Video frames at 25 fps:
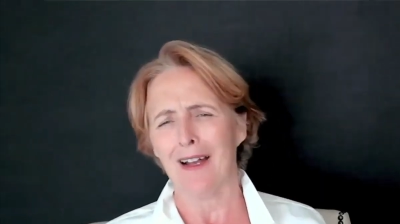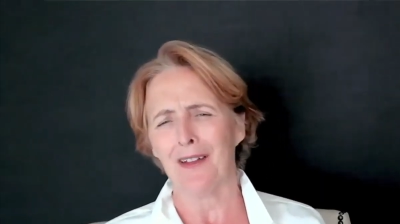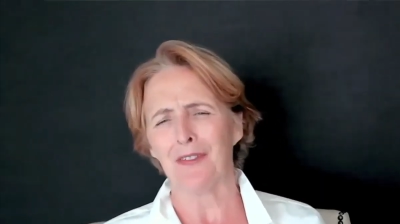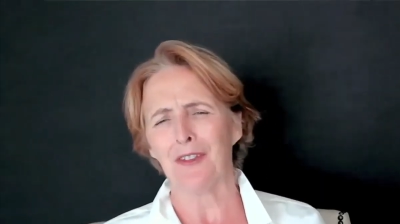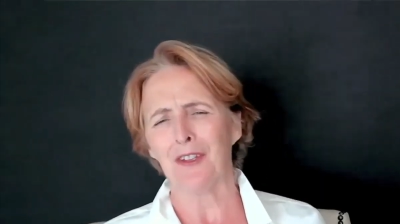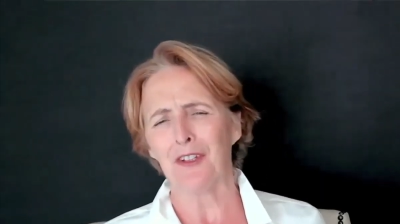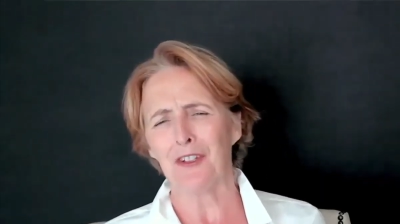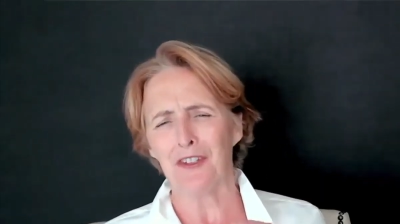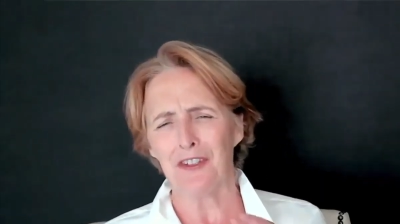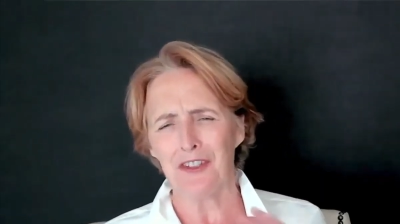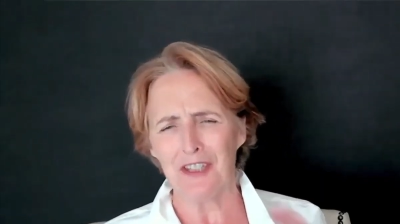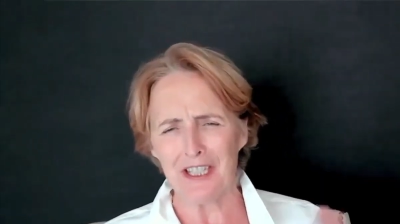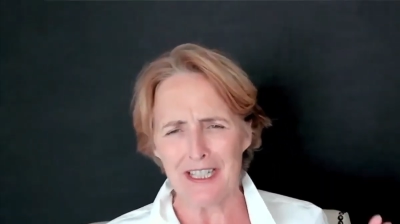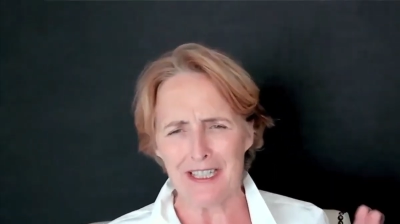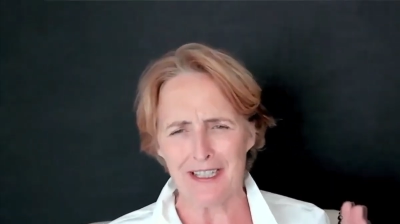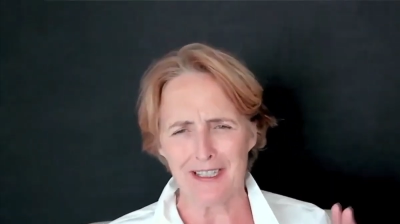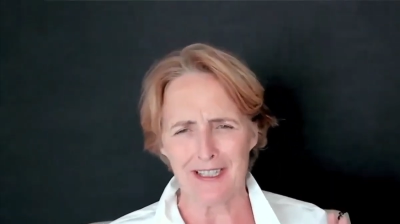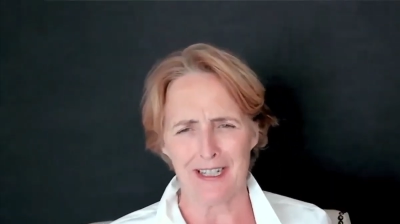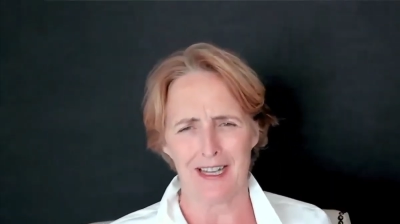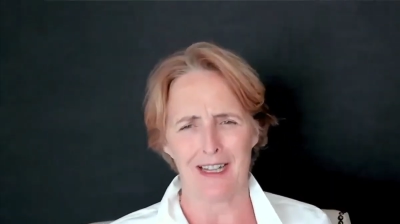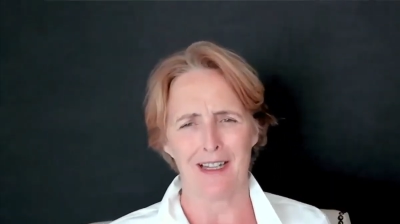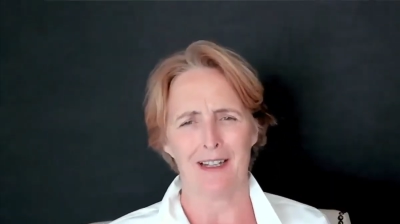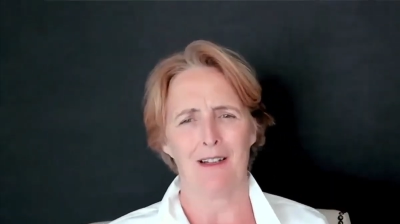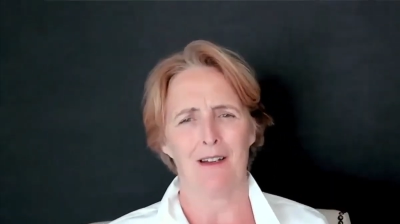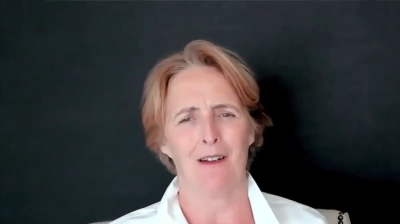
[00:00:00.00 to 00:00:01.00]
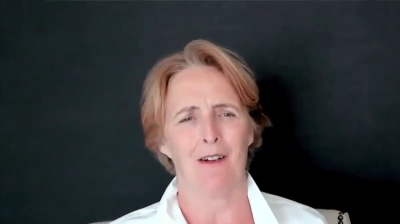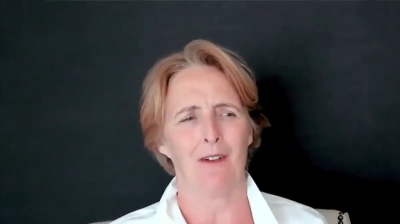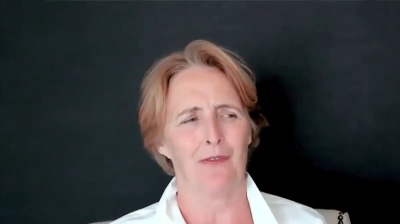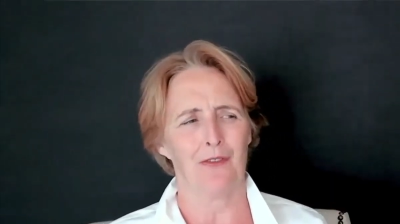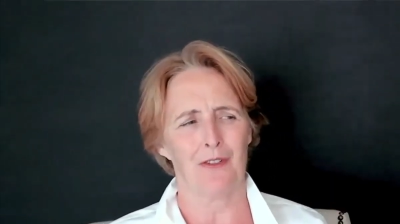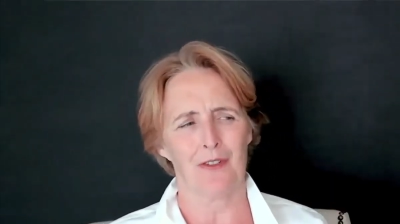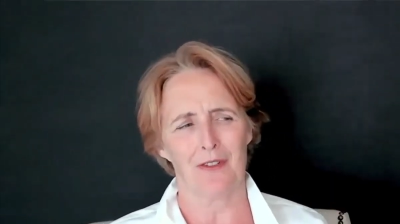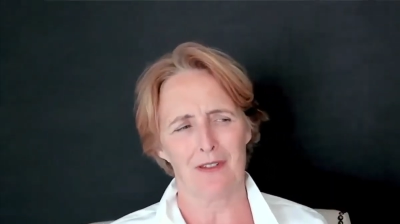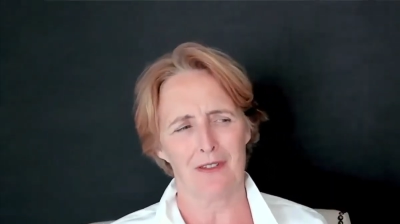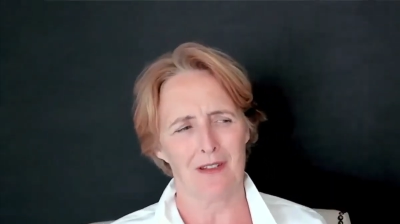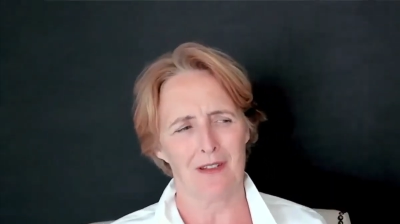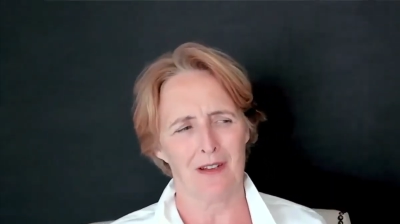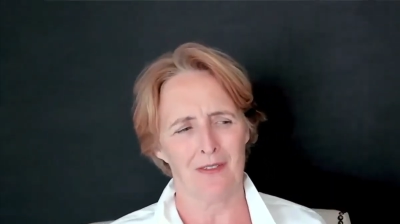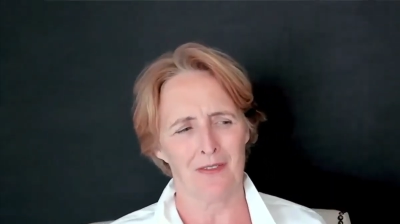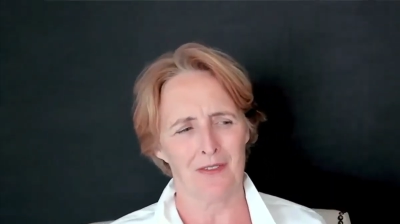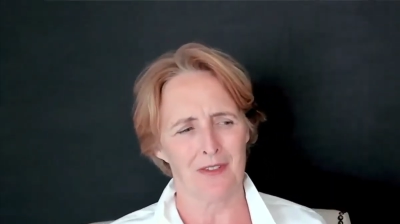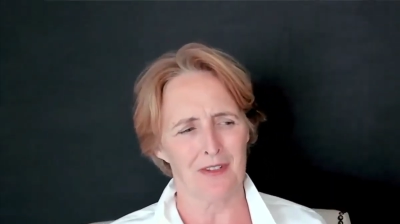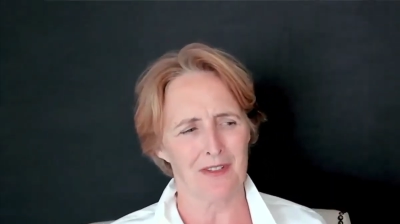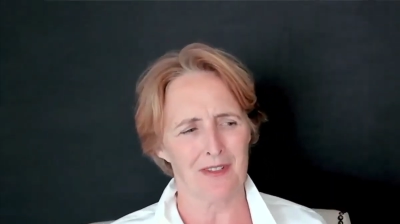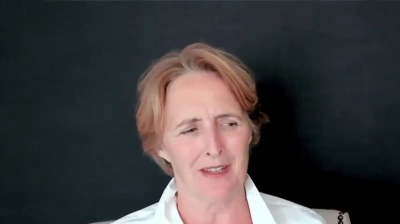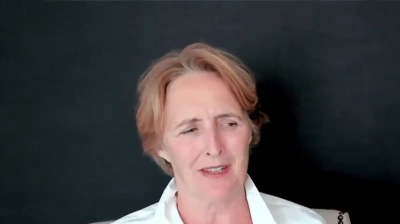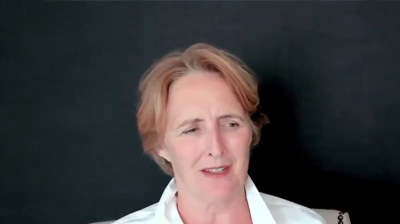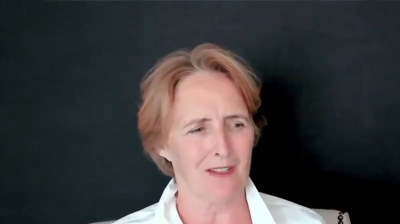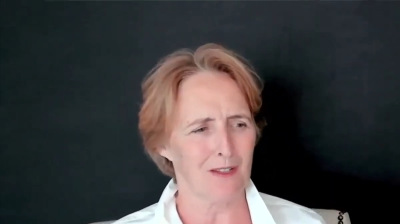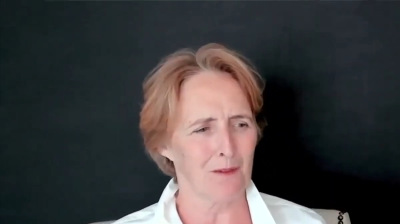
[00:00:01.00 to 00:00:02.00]
And the detail of this on
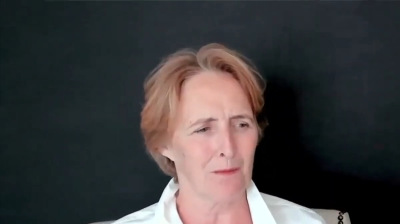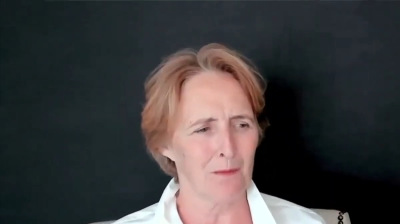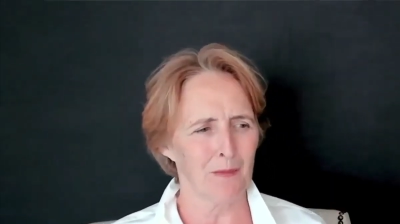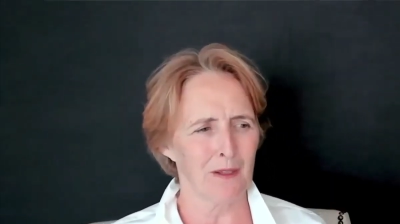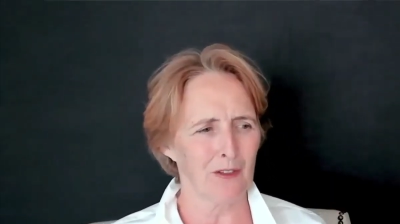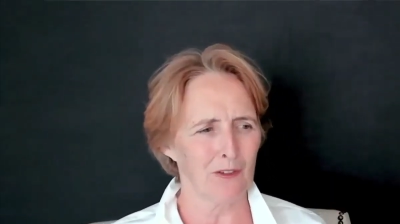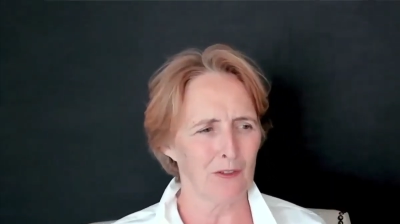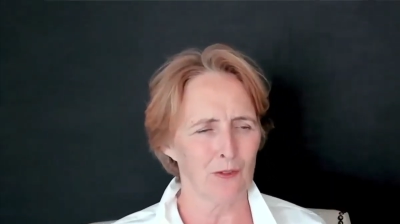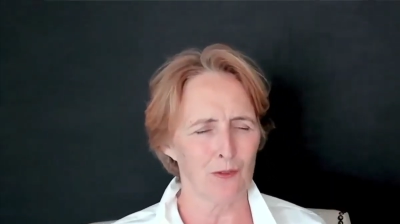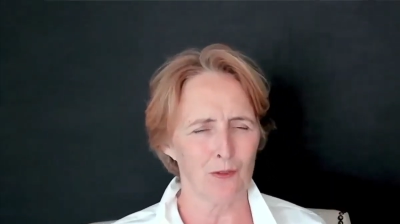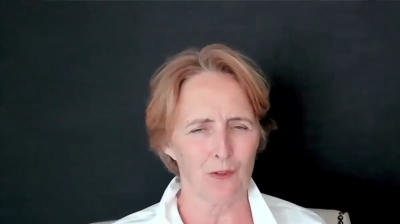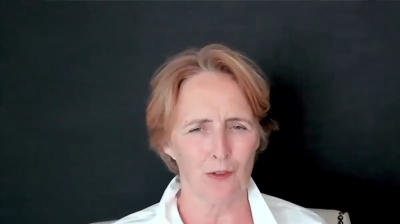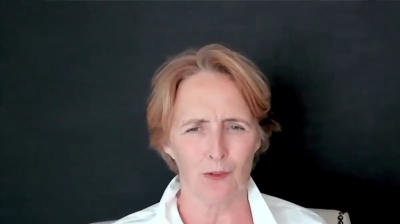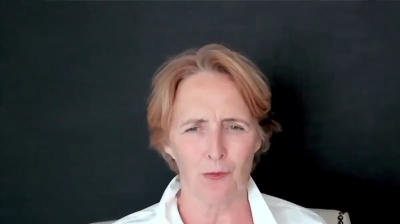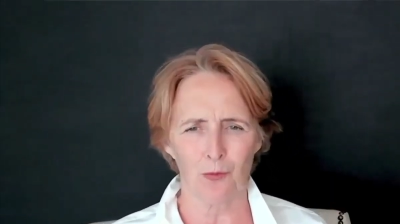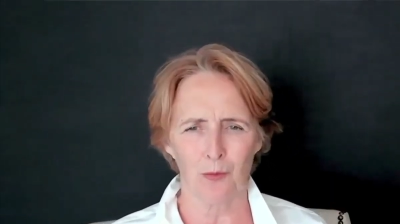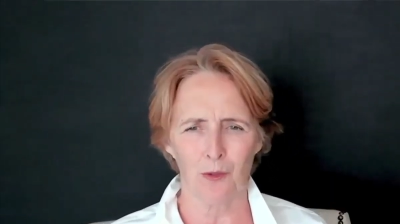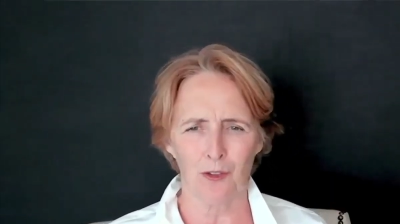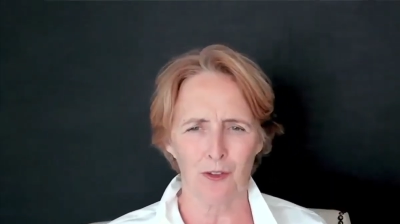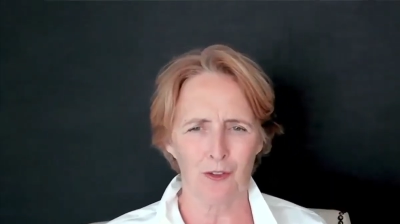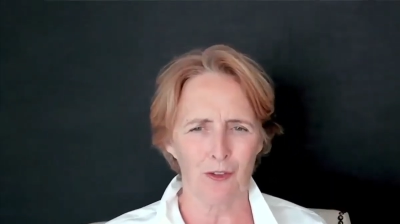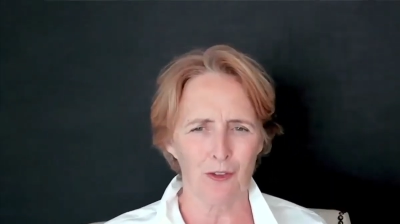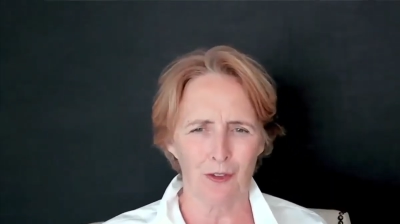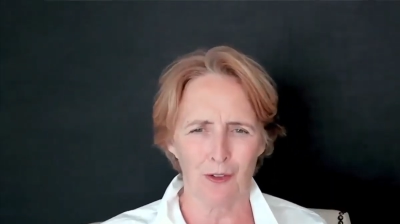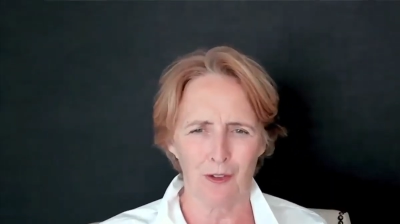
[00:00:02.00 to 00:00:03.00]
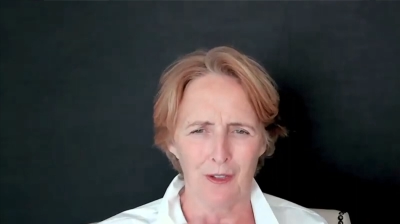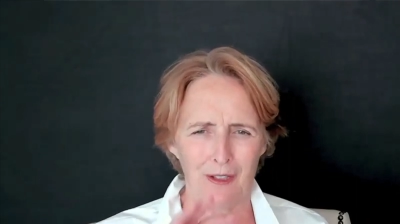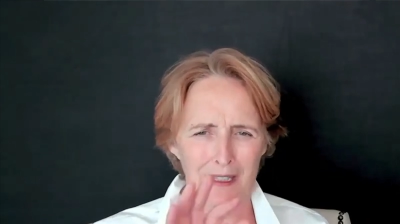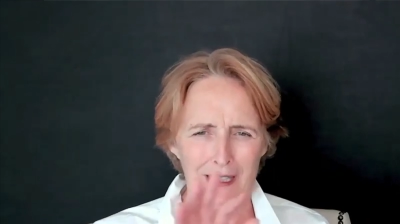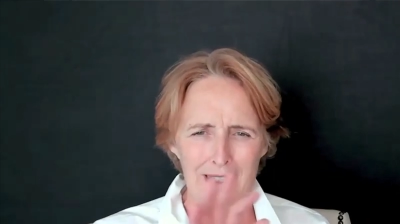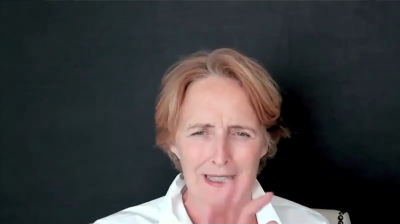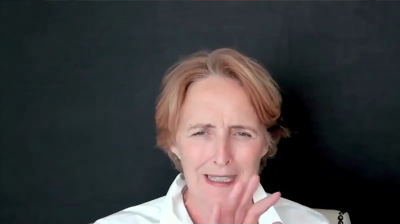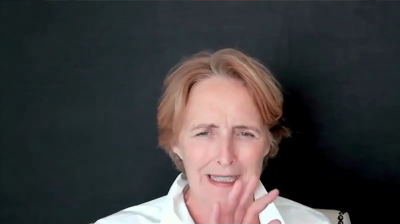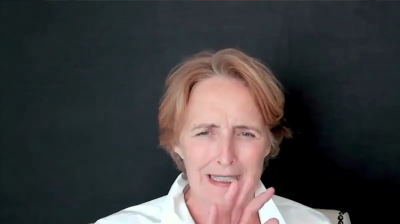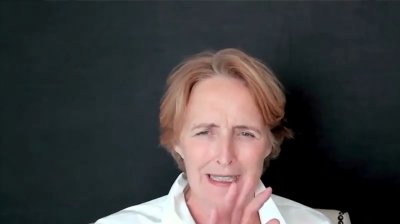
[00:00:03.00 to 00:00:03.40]
the sets makes you just want to